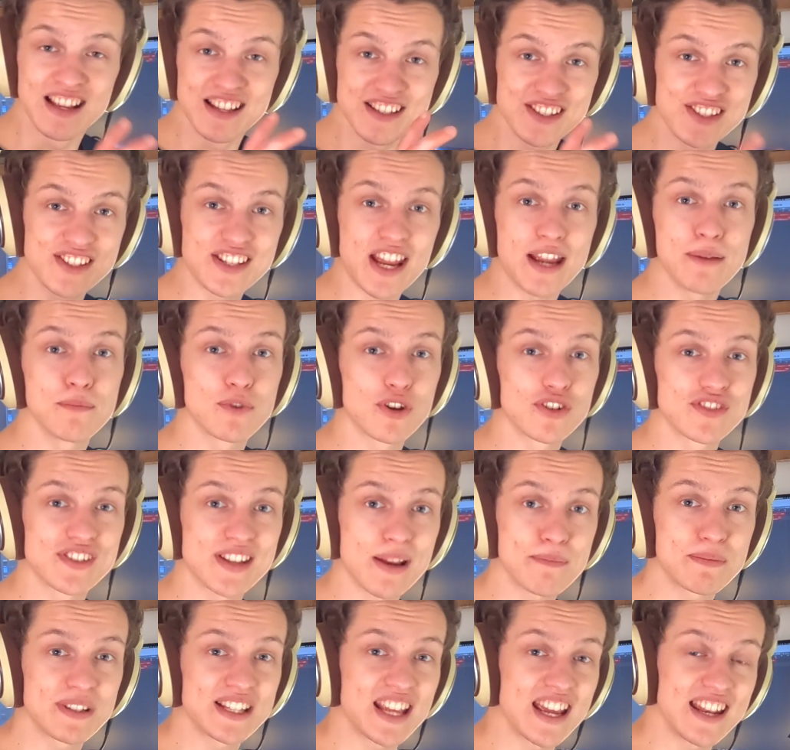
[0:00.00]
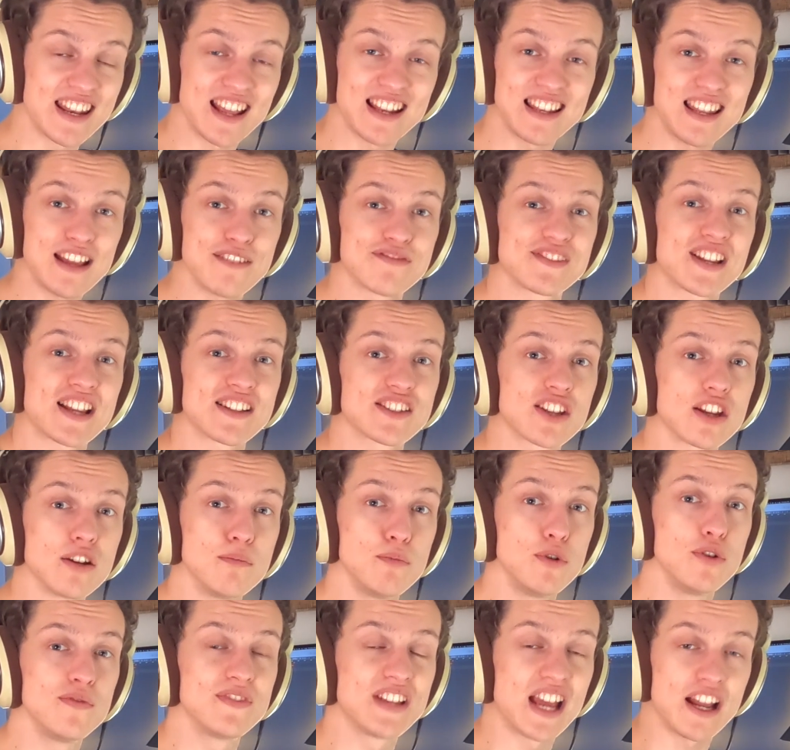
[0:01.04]
Same concept again, our left hand's going to
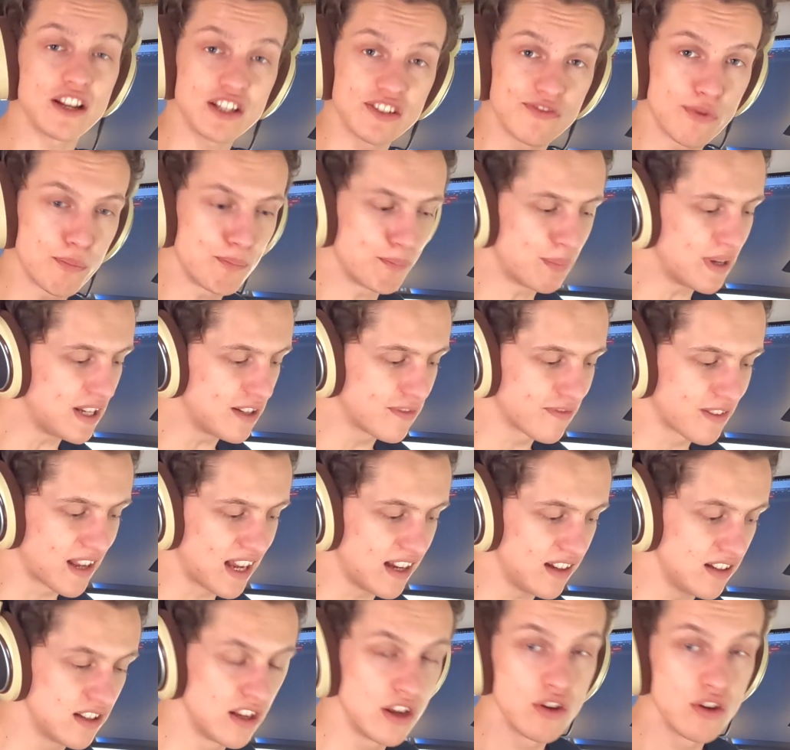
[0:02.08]
move down to the B flat,